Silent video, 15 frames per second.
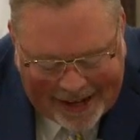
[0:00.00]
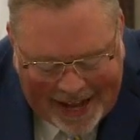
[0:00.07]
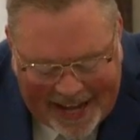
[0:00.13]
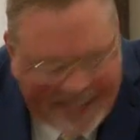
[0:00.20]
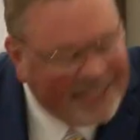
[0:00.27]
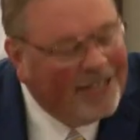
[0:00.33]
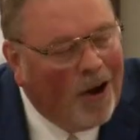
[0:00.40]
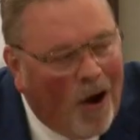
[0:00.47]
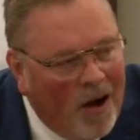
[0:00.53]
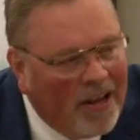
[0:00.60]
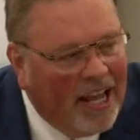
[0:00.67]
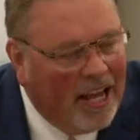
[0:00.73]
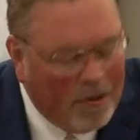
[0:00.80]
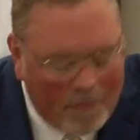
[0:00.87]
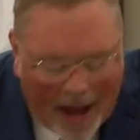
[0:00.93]
he's
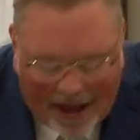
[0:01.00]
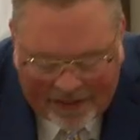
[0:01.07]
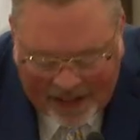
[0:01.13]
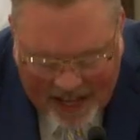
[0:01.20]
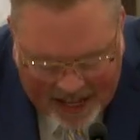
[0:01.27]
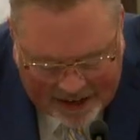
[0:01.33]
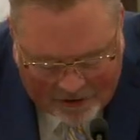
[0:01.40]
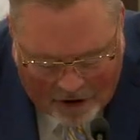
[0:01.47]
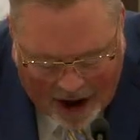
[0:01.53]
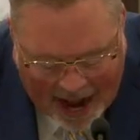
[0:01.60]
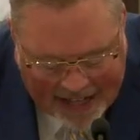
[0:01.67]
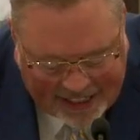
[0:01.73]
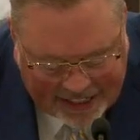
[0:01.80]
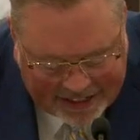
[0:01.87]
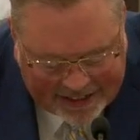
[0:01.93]
talking about the
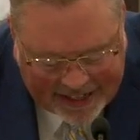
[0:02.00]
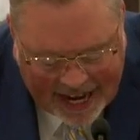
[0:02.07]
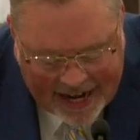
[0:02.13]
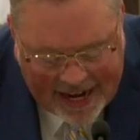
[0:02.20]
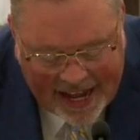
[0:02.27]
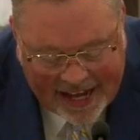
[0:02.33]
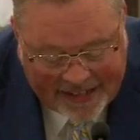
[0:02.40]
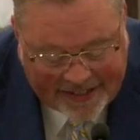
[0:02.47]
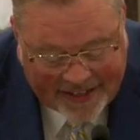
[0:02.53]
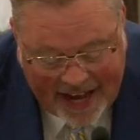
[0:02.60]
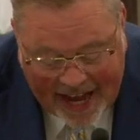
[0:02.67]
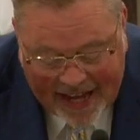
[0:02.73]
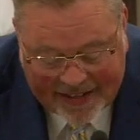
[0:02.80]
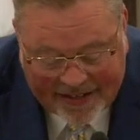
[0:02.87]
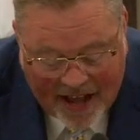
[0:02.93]
unrighteous, and he
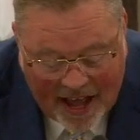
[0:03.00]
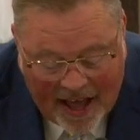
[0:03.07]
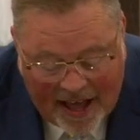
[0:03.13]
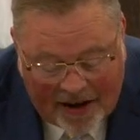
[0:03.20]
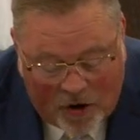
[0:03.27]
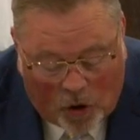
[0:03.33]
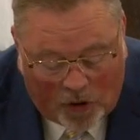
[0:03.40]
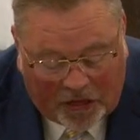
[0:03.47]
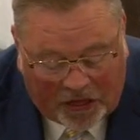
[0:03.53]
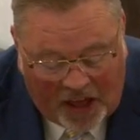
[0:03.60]
says, nor